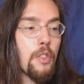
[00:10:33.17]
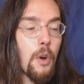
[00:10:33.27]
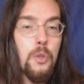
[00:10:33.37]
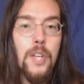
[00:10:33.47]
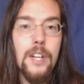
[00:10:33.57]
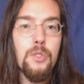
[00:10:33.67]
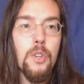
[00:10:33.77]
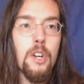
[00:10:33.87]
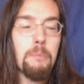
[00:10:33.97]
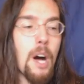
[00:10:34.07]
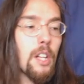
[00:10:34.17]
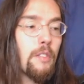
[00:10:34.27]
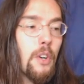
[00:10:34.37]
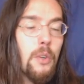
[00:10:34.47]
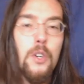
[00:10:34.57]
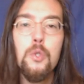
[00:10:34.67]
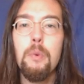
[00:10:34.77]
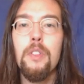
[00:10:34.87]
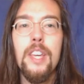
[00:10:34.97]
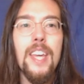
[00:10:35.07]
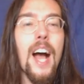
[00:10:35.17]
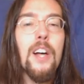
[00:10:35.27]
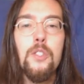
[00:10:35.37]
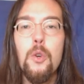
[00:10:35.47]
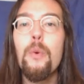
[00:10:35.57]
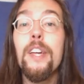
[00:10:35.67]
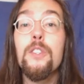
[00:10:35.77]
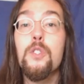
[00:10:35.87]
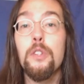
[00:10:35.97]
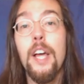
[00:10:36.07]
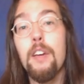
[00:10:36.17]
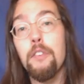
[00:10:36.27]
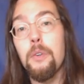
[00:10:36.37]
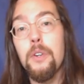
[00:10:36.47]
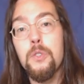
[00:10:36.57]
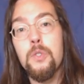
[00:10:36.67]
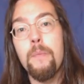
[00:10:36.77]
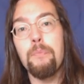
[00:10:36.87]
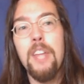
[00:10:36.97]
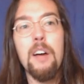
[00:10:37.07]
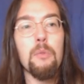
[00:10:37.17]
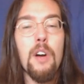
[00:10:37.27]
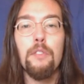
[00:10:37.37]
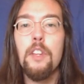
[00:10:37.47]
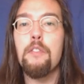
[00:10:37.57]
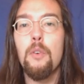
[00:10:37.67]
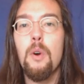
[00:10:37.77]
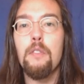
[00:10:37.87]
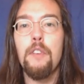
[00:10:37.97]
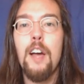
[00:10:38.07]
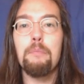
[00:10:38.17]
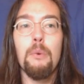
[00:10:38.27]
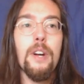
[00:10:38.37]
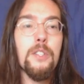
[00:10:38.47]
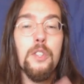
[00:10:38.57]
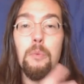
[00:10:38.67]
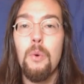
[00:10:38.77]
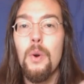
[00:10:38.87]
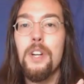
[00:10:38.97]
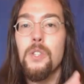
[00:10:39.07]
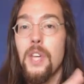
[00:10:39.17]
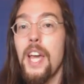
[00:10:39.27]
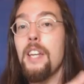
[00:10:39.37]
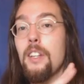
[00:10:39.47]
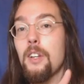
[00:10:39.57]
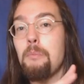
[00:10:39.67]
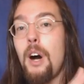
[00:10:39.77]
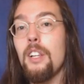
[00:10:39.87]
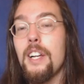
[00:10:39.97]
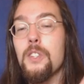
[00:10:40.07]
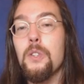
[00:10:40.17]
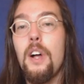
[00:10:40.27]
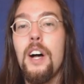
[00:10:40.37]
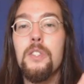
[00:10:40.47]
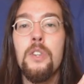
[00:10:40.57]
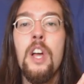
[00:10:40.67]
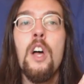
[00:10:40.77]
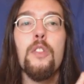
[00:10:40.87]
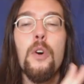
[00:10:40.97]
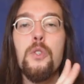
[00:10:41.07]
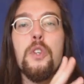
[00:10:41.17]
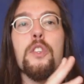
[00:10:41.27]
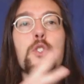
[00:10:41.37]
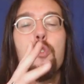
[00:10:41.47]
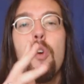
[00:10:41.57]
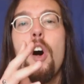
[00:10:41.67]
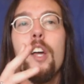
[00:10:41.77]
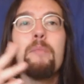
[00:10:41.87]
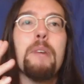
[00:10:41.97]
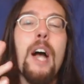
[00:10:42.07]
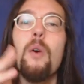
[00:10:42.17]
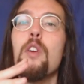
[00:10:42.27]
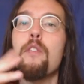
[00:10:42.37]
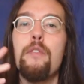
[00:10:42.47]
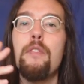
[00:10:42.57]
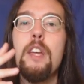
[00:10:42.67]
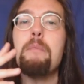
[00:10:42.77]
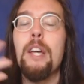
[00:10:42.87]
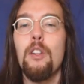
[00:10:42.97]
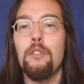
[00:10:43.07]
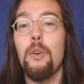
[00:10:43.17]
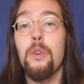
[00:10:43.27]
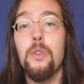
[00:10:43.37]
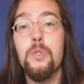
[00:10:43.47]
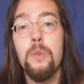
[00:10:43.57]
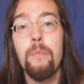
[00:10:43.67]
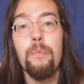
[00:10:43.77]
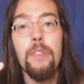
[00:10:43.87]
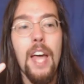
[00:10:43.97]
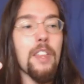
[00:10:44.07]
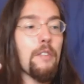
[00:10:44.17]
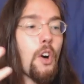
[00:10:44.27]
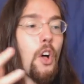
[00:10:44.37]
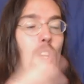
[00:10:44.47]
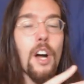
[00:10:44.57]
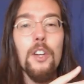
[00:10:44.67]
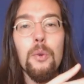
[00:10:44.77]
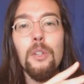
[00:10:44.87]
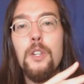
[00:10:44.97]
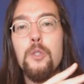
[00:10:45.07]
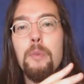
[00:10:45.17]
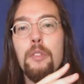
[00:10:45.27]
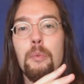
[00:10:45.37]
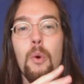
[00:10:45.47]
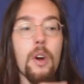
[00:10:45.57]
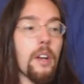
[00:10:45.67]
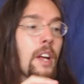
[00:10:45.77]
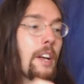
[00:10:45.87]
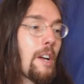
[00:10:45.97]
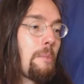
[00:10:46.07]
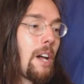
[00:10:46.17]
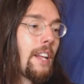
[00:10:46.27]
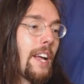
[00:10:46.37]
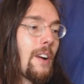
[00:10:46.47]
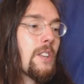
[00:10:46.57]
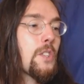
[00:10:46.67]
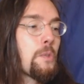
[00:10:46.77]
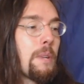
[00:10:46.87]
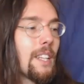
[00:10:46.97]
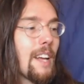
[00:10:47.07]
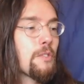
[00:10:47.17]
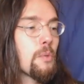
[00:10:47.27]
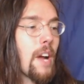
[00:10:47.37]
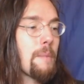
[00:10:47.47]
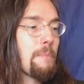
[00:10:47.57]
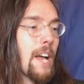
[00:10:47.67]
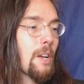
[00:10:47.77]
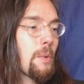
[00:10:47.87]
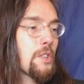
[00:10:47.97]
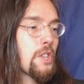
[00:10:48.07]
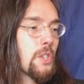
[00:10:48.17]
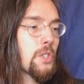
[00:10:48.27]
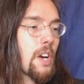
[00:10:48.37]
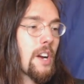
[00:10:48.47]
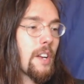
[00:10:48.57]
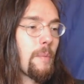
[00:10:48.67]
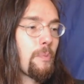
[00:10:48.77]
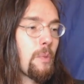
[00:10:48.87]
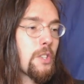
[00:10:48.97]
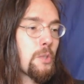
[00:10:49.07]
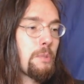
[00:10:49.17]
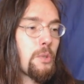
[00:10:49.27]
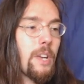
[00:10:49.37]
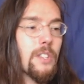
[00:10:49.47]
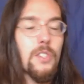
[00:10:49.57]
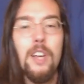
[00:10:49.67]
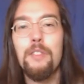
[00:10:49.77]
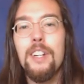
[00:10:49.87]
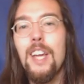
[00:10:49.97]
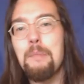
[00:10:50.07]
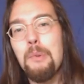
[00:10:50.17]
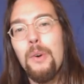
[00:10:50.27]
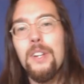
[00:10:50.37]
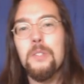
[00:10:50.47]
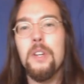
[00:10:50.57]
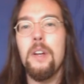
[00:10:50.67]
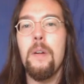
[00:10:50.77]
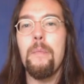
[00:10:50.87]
Those extra Kamala voters were the Yas Queen slay voters. That roughly 4 or 5 points that Warren has gained and Kamala has lost, those are the strong, empowered female voters. And they've all gone to Elizabeth Warren. Kamala Harris has been left right back where she started, which is between 7 and 8 points.